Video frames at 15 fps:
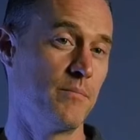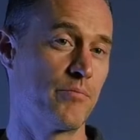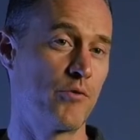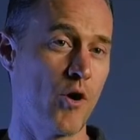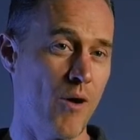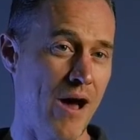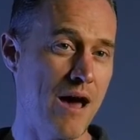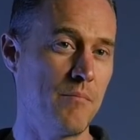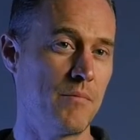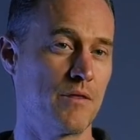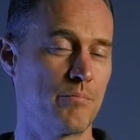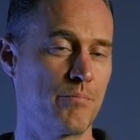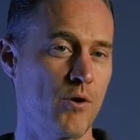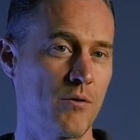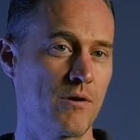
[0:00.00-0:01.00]
Pro-Am and the
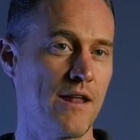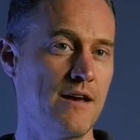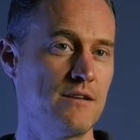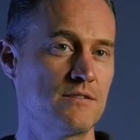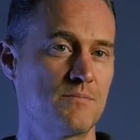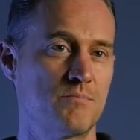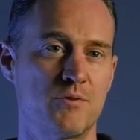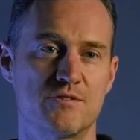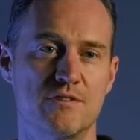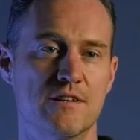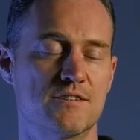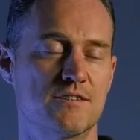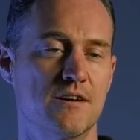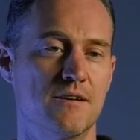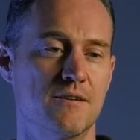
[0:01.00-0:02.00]
Pro class,
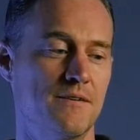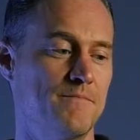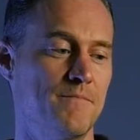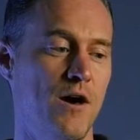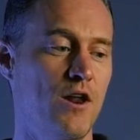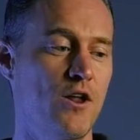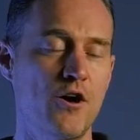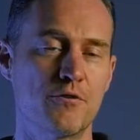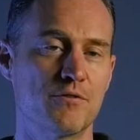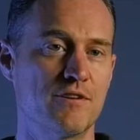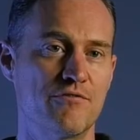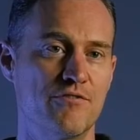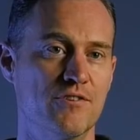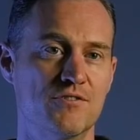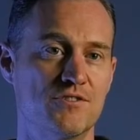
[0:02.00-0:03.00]
presents a, a lot of
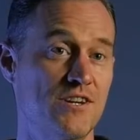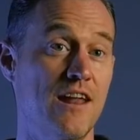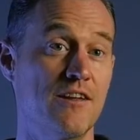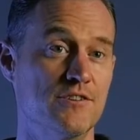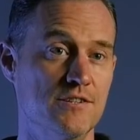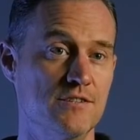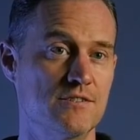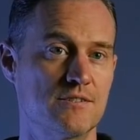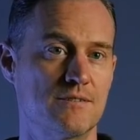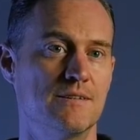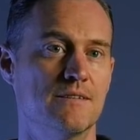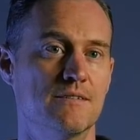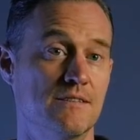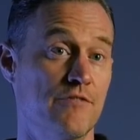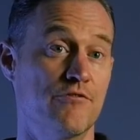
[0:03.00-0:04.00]
different challenges
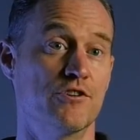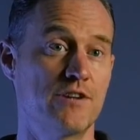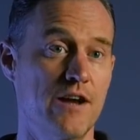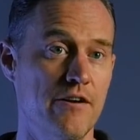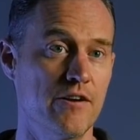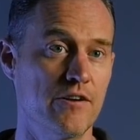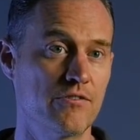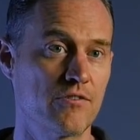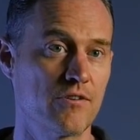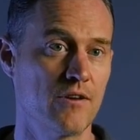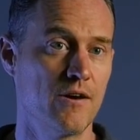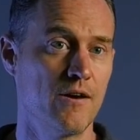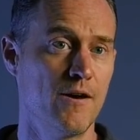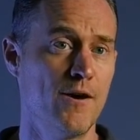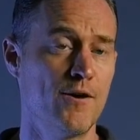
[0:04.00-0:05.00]
in different areas.
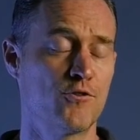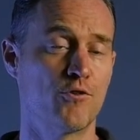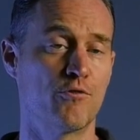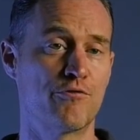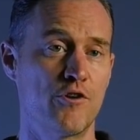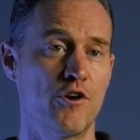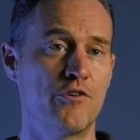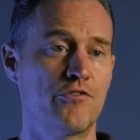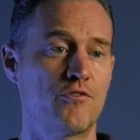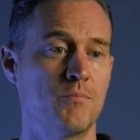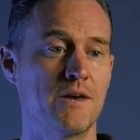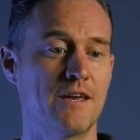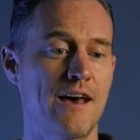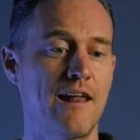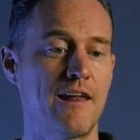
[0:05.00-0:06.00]
So first,
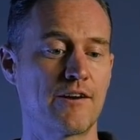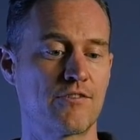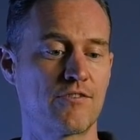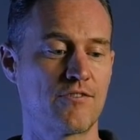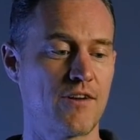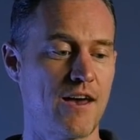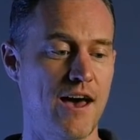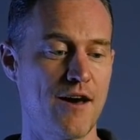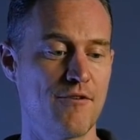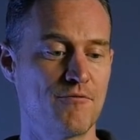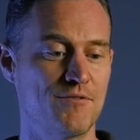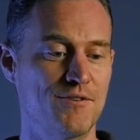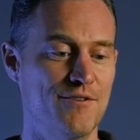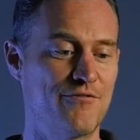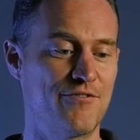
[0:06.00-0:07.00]
me and Alex
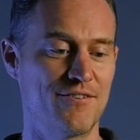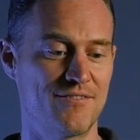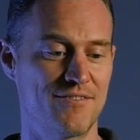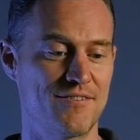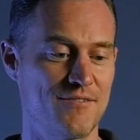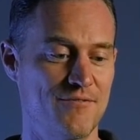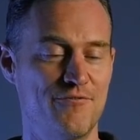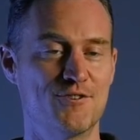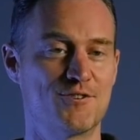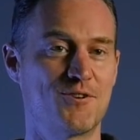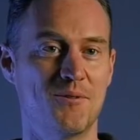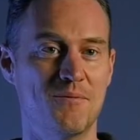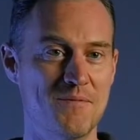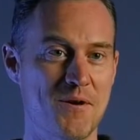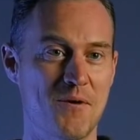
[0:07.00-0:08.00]
have different
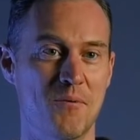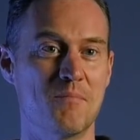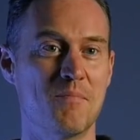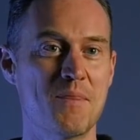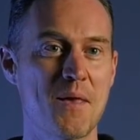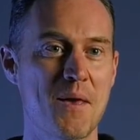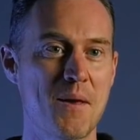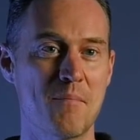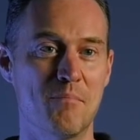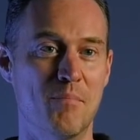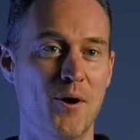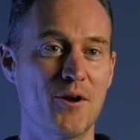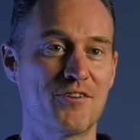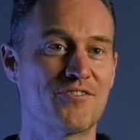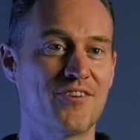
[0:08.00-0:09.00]
physical, you know,
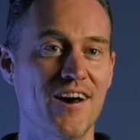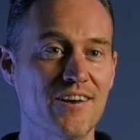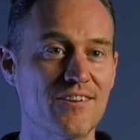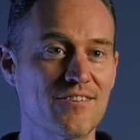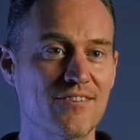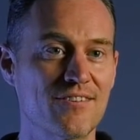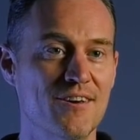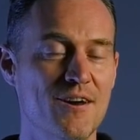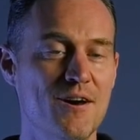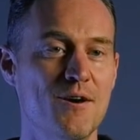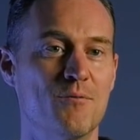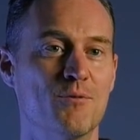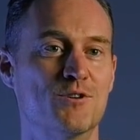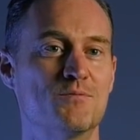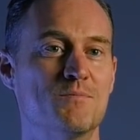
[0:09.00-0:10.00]
body size,
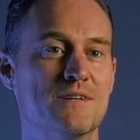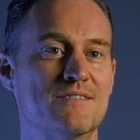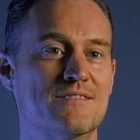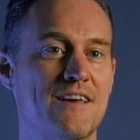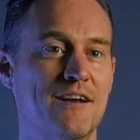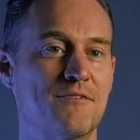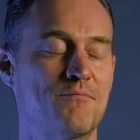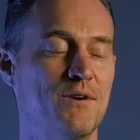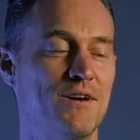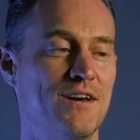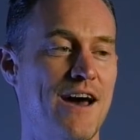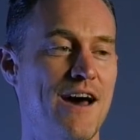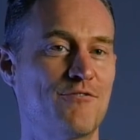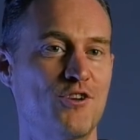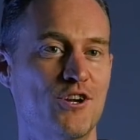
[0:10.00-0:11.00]
which means that we
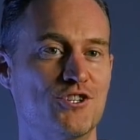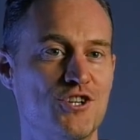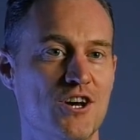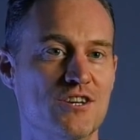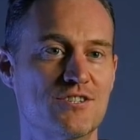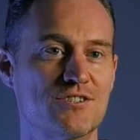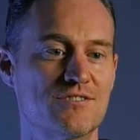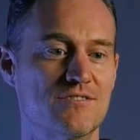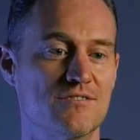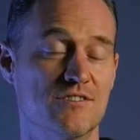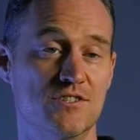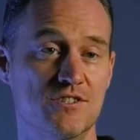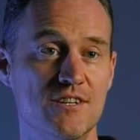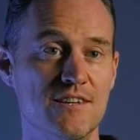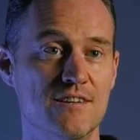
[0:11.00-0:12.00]
have to adjust the
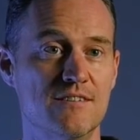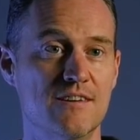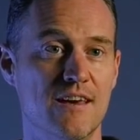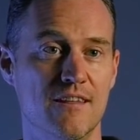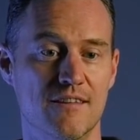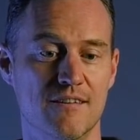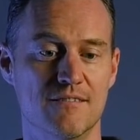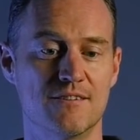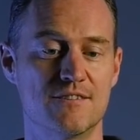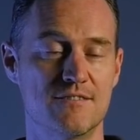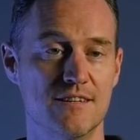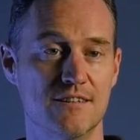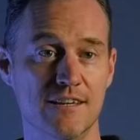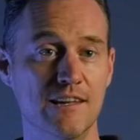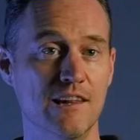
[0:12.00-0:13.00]
seat and
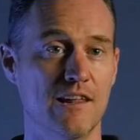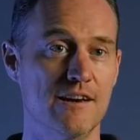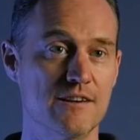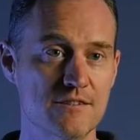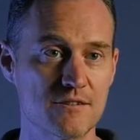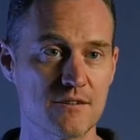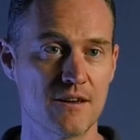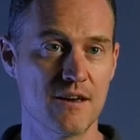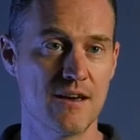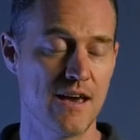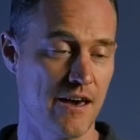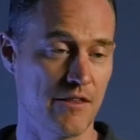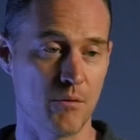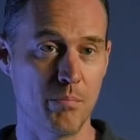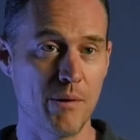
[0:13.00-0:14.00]
seat inlays and the